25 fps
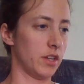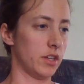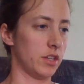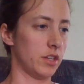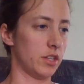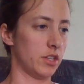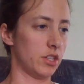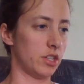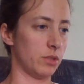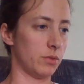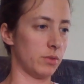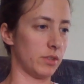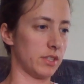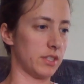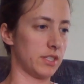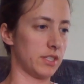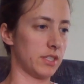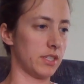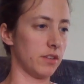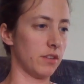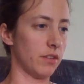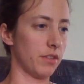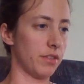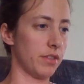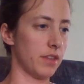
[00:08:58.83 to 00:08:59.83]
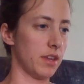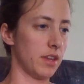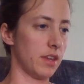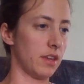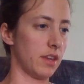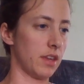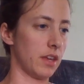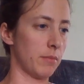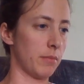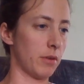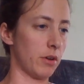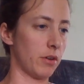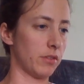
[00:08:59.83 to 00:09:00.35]
She was still
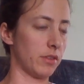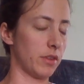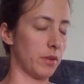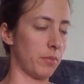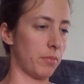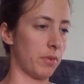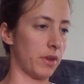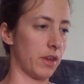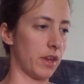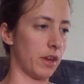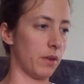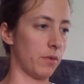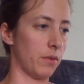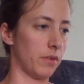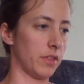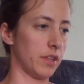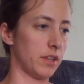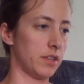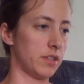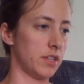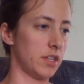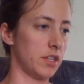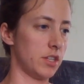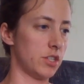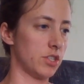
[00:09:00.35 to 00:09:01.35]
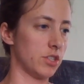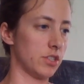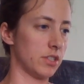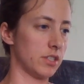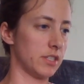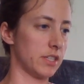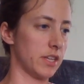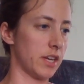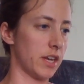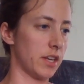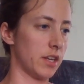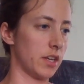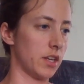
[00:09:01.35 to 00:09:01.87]
thinking about the pig when the teacher
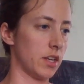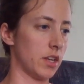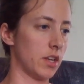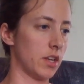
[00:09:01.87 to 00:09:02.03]
said,